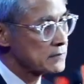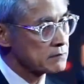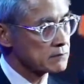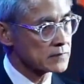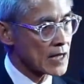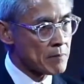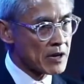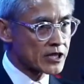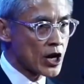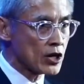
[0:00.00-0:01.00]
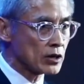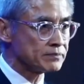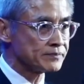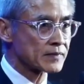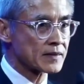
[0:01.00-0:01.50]
Number two,
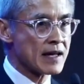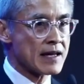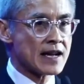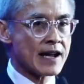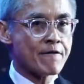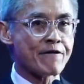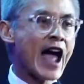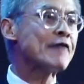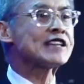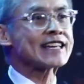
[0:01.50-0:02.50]
50